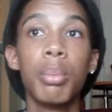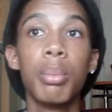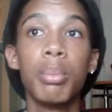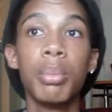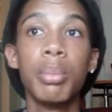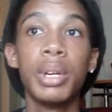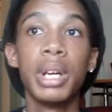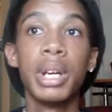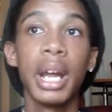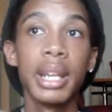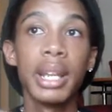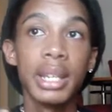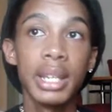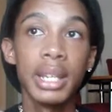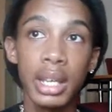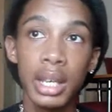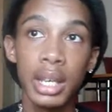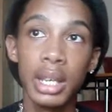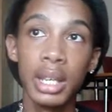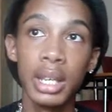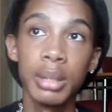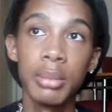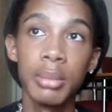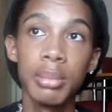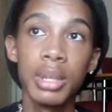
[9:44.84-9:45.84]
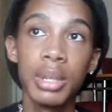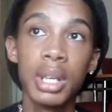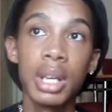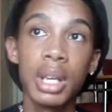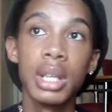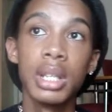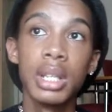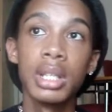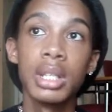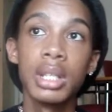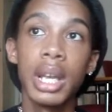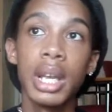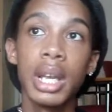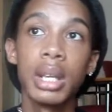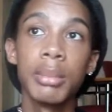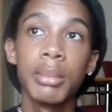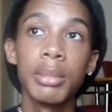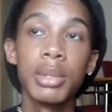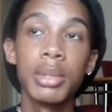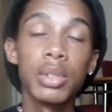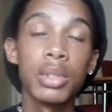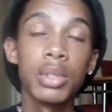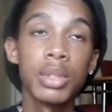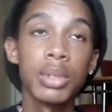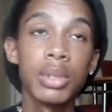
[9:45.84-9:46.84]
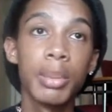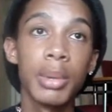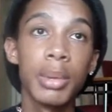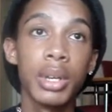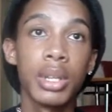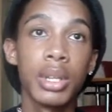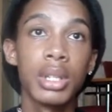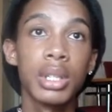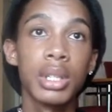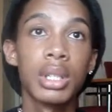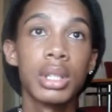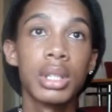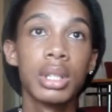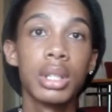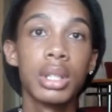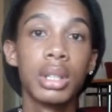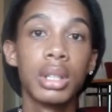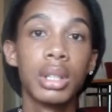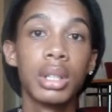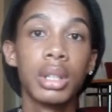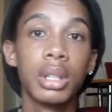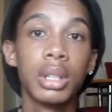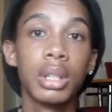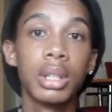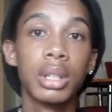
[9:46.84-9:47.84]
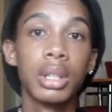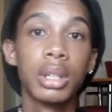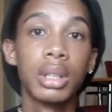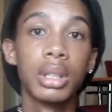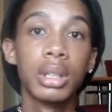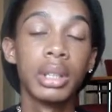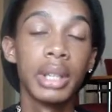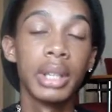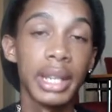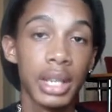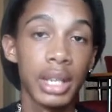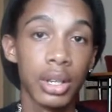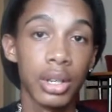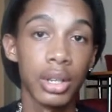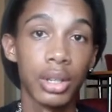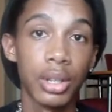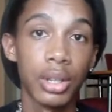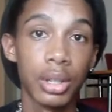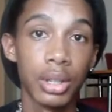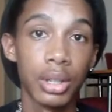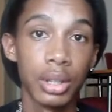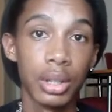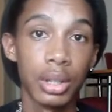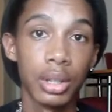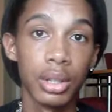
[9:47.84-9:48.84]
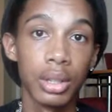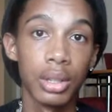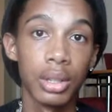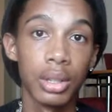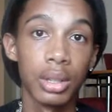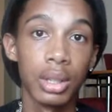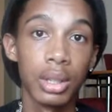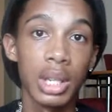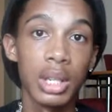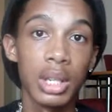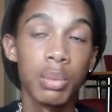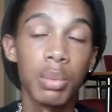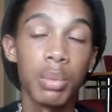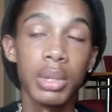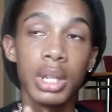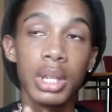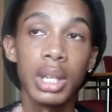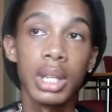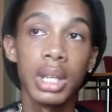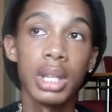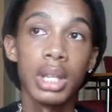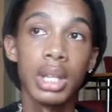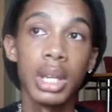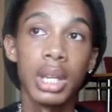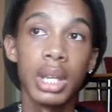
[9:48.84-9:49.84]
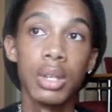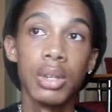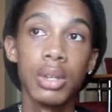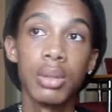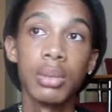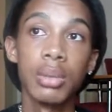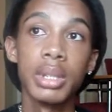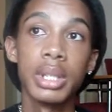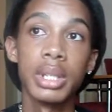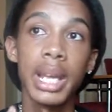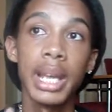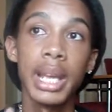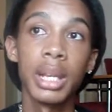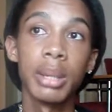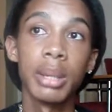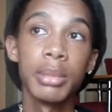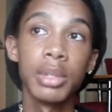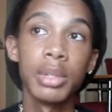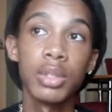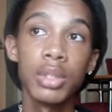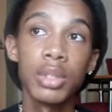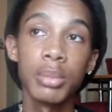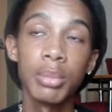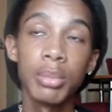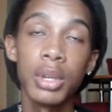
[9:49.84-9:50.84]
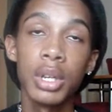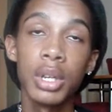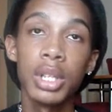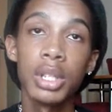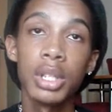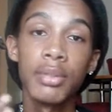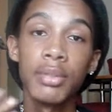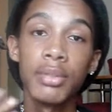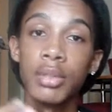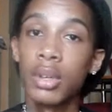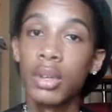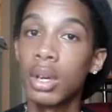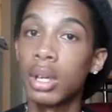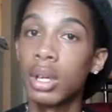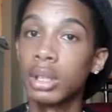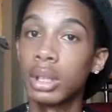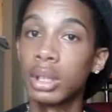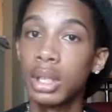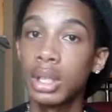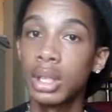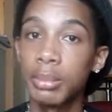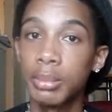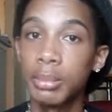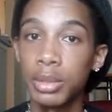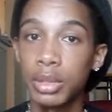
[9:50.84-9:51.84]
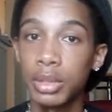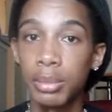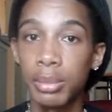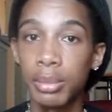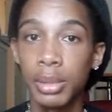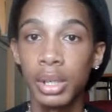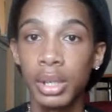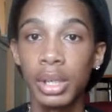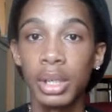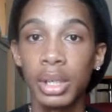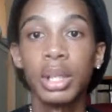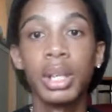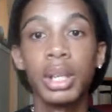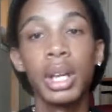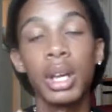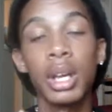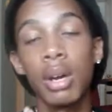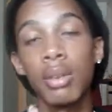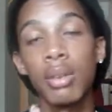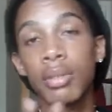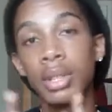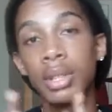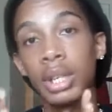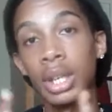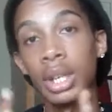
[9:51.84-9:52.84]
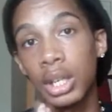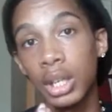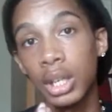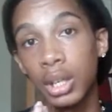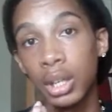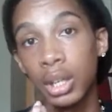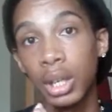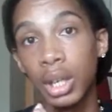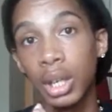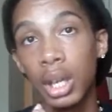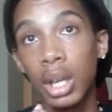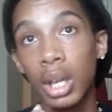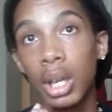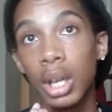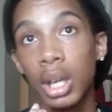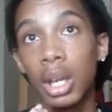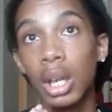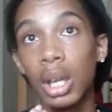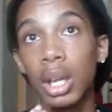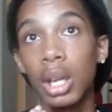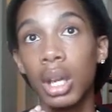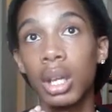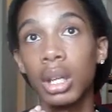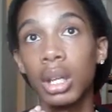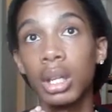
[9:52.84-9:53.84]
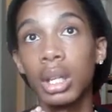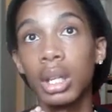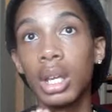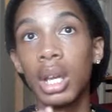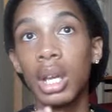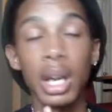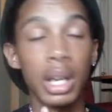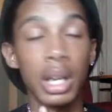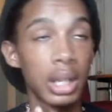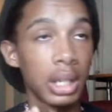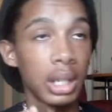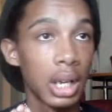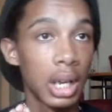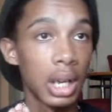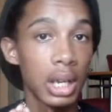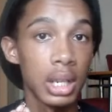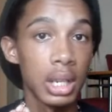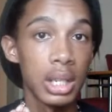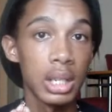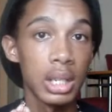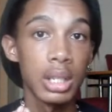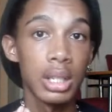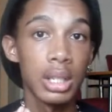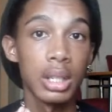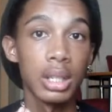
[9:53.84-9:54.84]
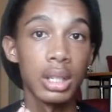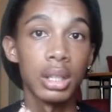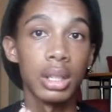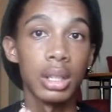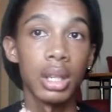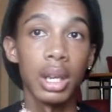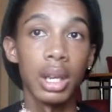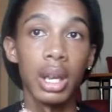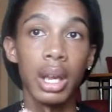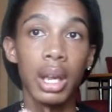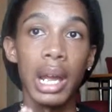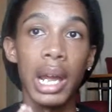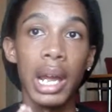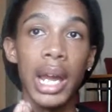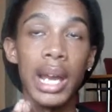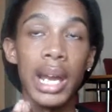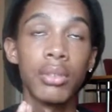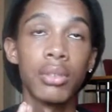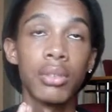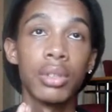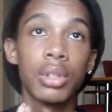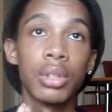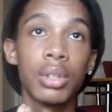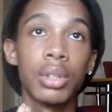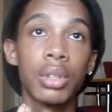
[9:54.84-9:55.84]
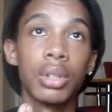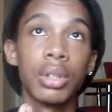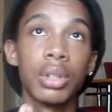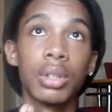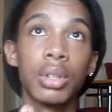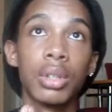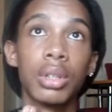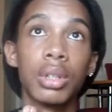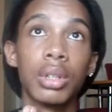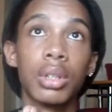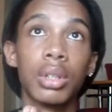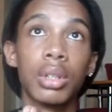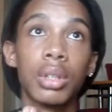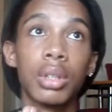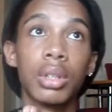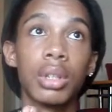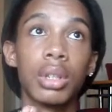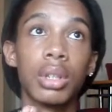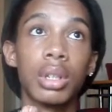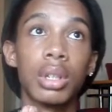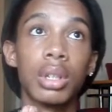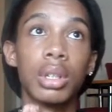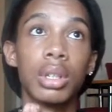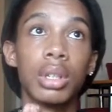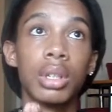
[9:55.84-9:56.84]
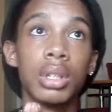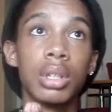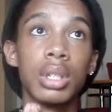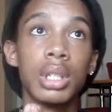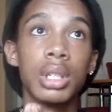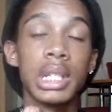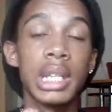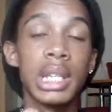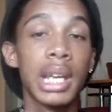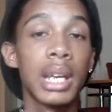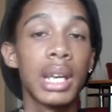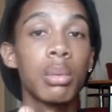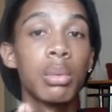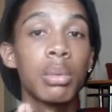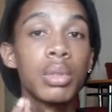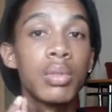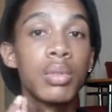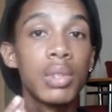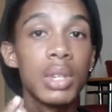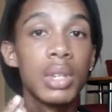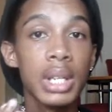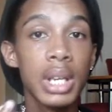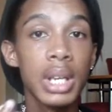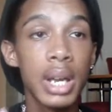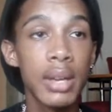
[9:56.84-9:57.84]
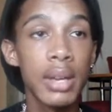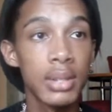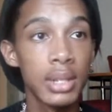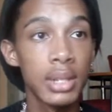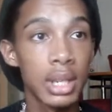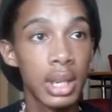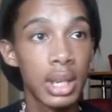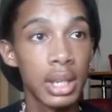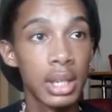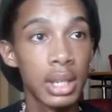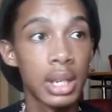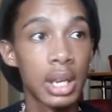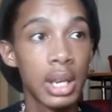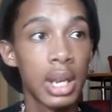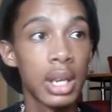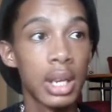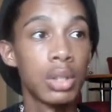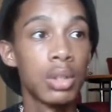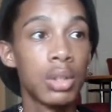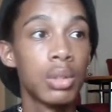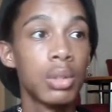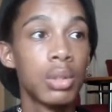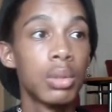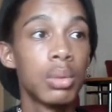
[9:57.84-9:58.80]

But at the end, because elemental spirits linger, that's one thing that they do. Is elemental spirits, if you call them an elemental spirit, they often linger. The God and Goddess, after saying what you need to have said, and